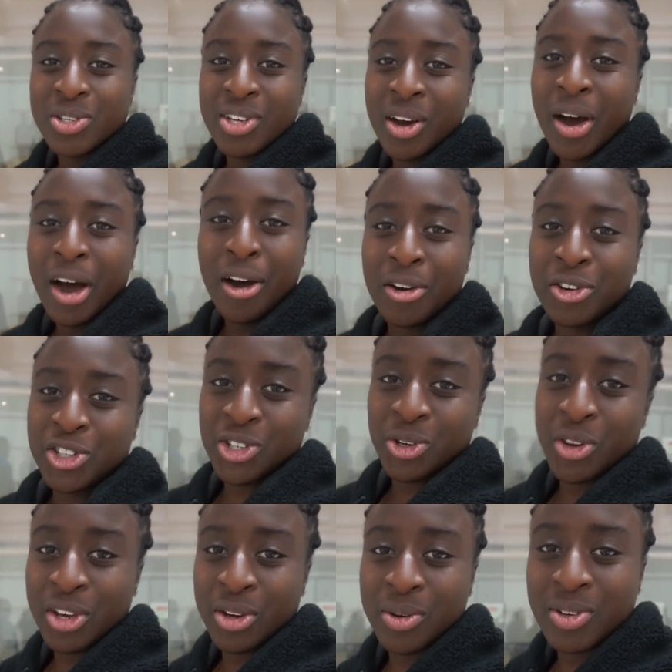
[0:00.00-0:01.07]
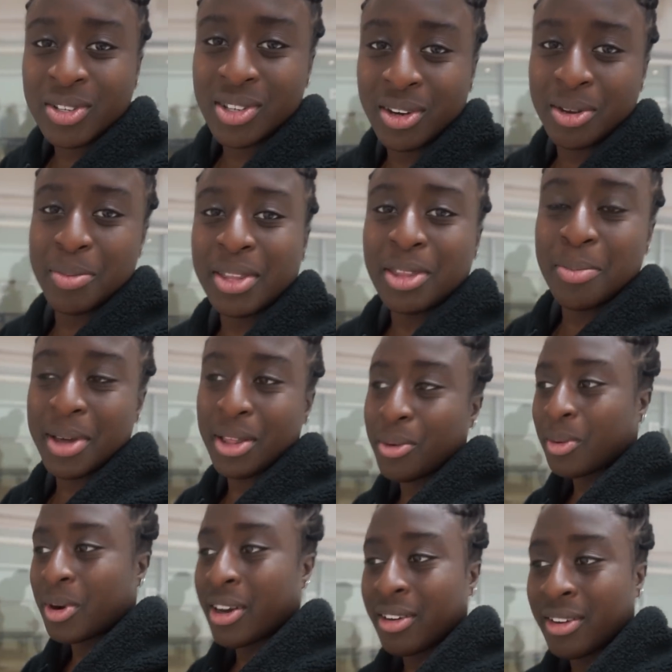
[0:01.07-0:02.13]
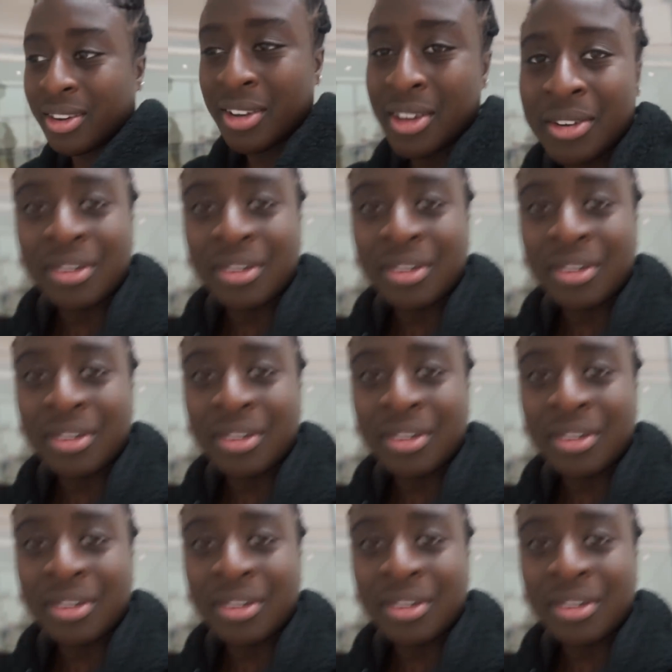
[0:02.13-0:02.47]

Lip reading: So I'll show you who's going to be the better one.